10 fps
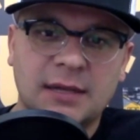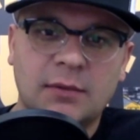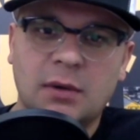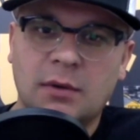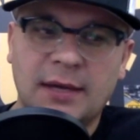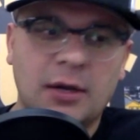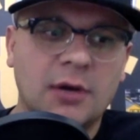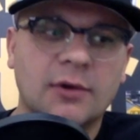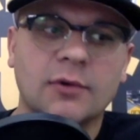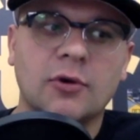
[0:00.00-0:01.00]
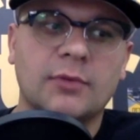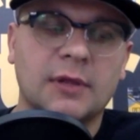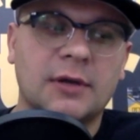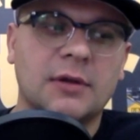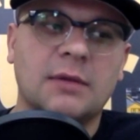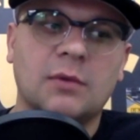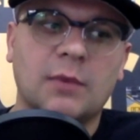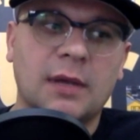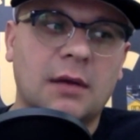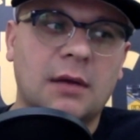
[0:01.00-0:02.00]
it, in our group literally when
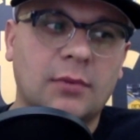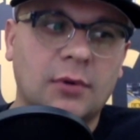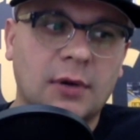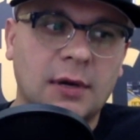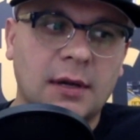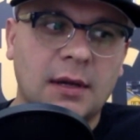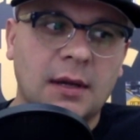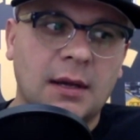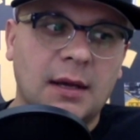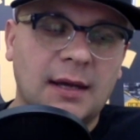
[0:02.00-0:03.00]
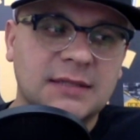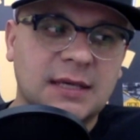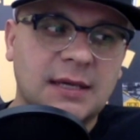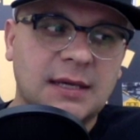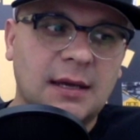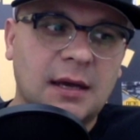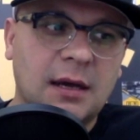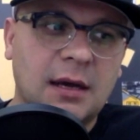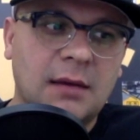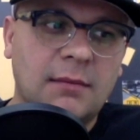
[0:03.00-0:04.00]
we onboard I say,
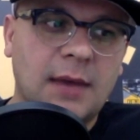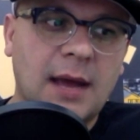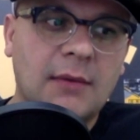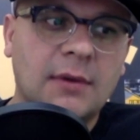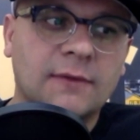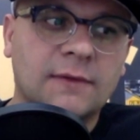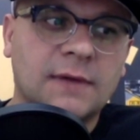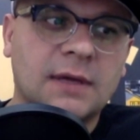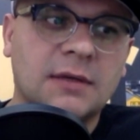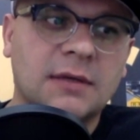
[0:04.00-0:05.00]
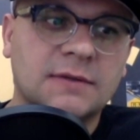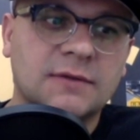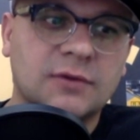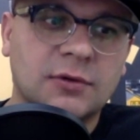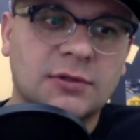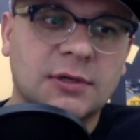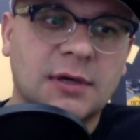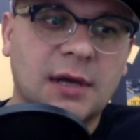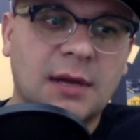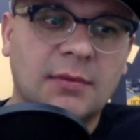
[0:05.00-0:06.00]
um, I went through 10 years of torture,
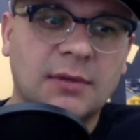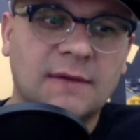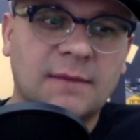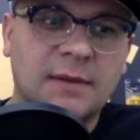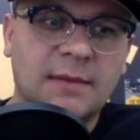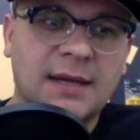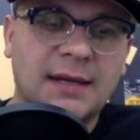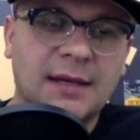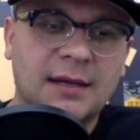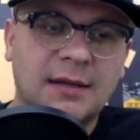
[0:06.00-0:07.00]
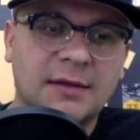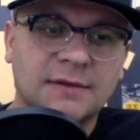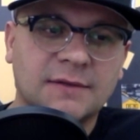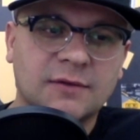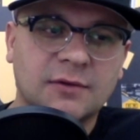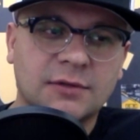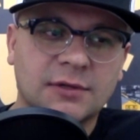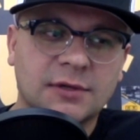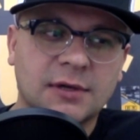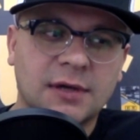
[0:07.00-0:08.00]
and I believe that my 10 years of
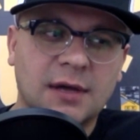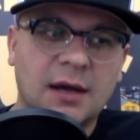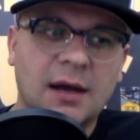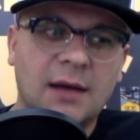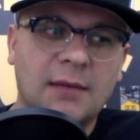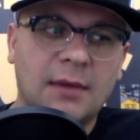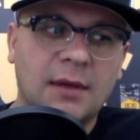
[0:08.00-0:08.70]
torture um,